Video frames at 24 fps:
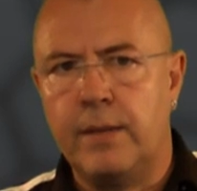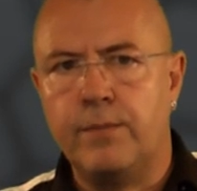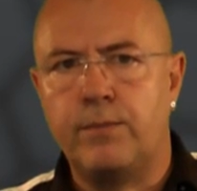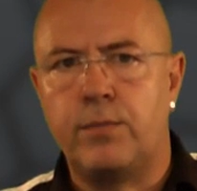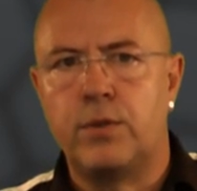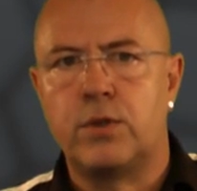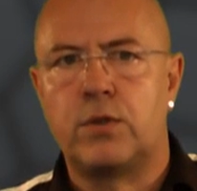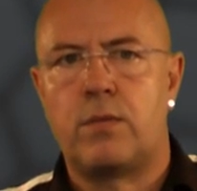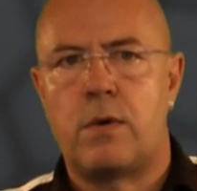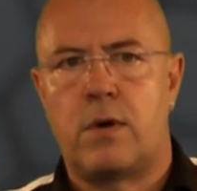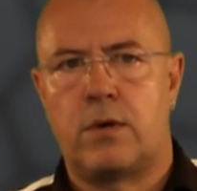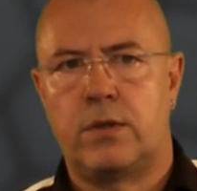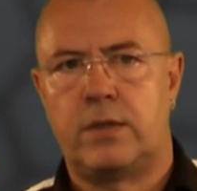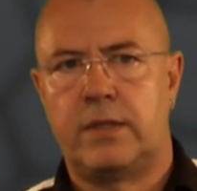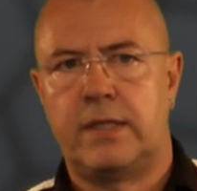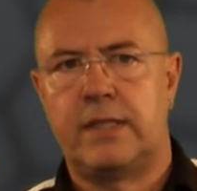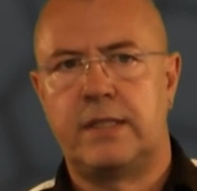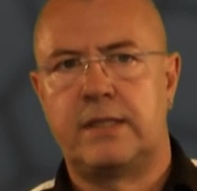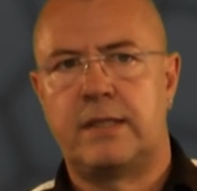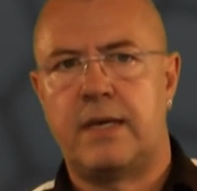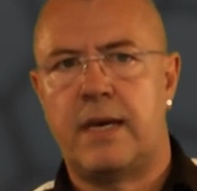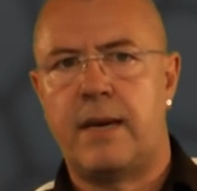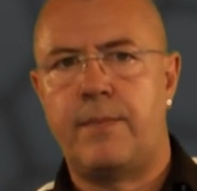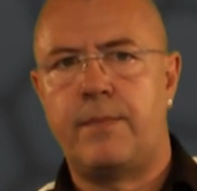input
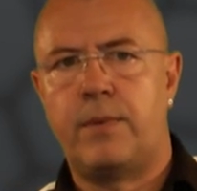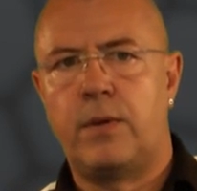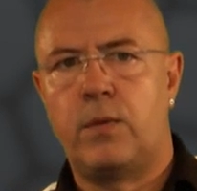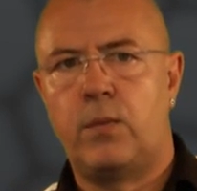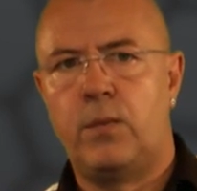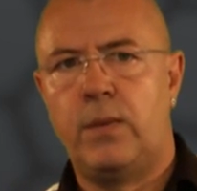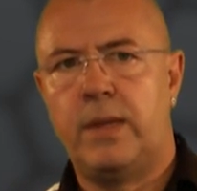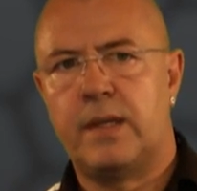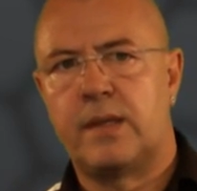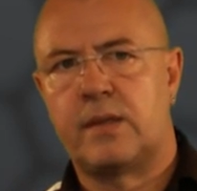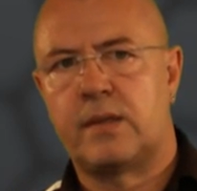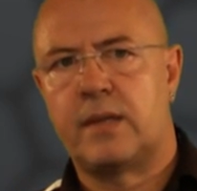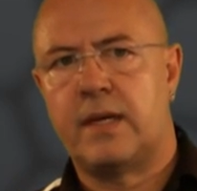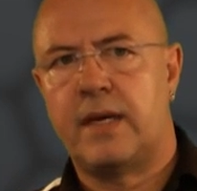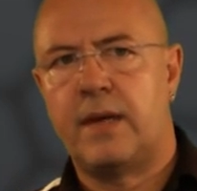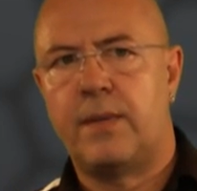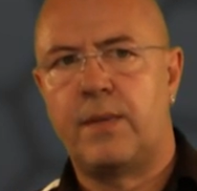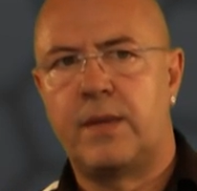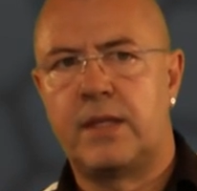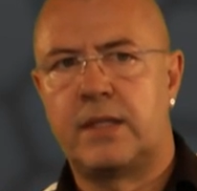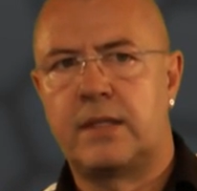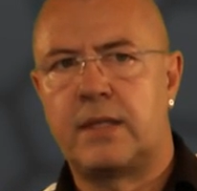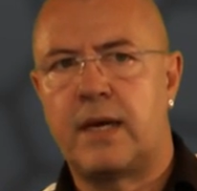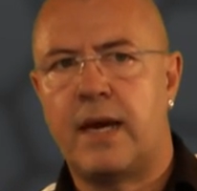routing tab, we
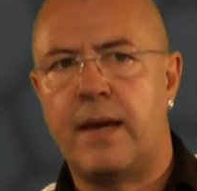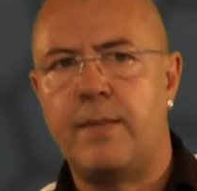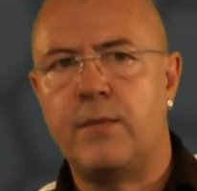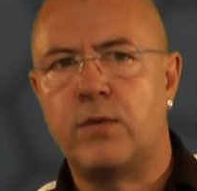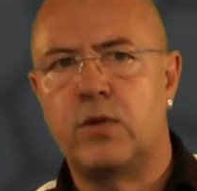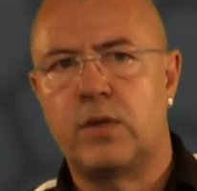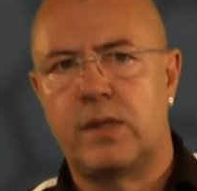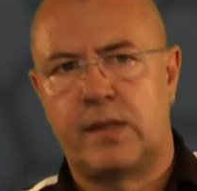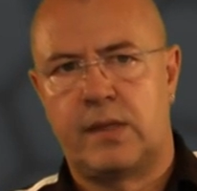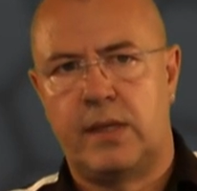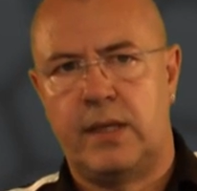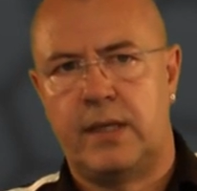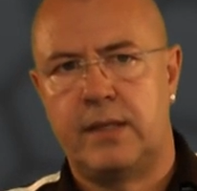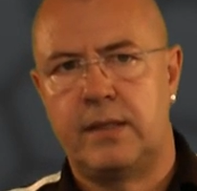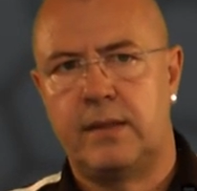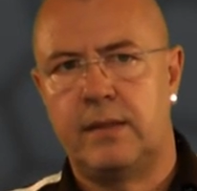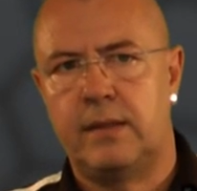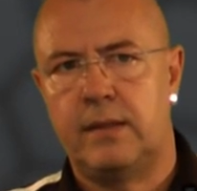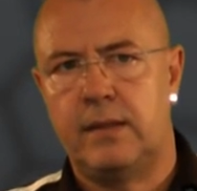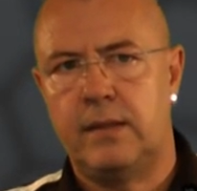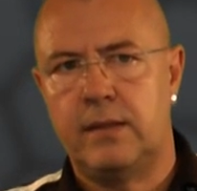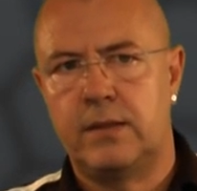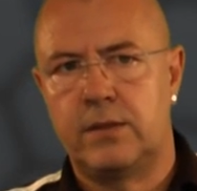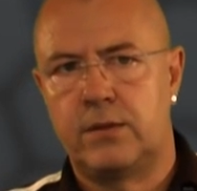assigned the timecode
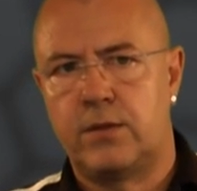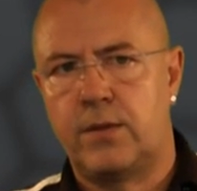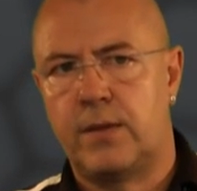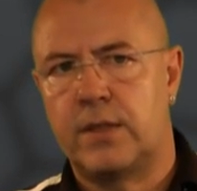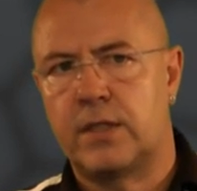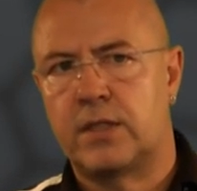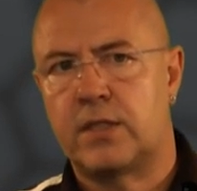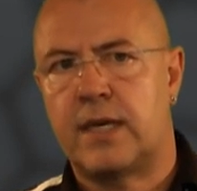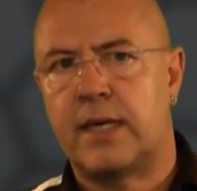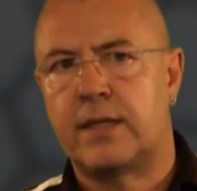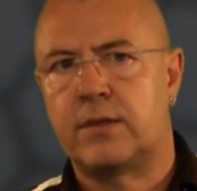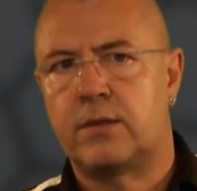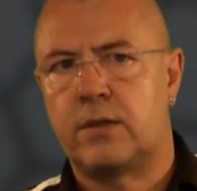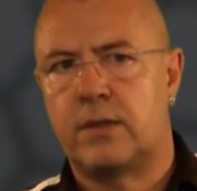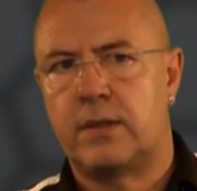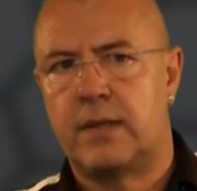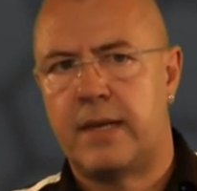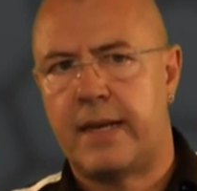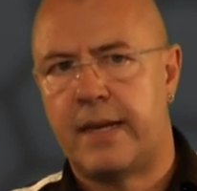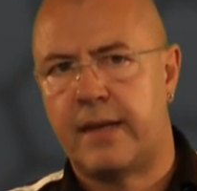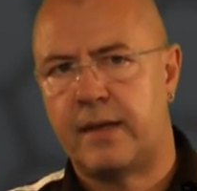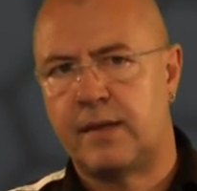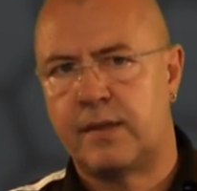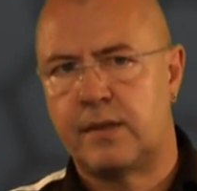signal to the Traktor
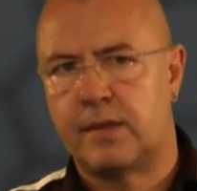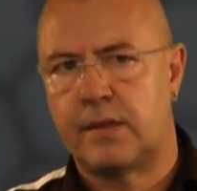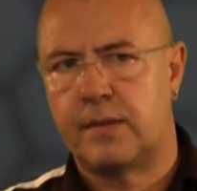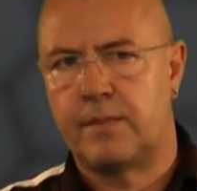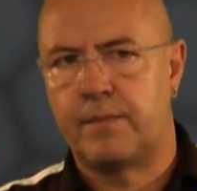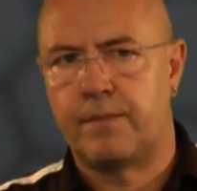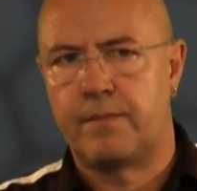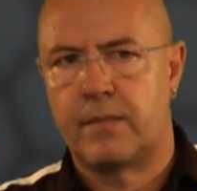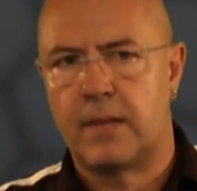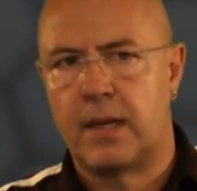decks.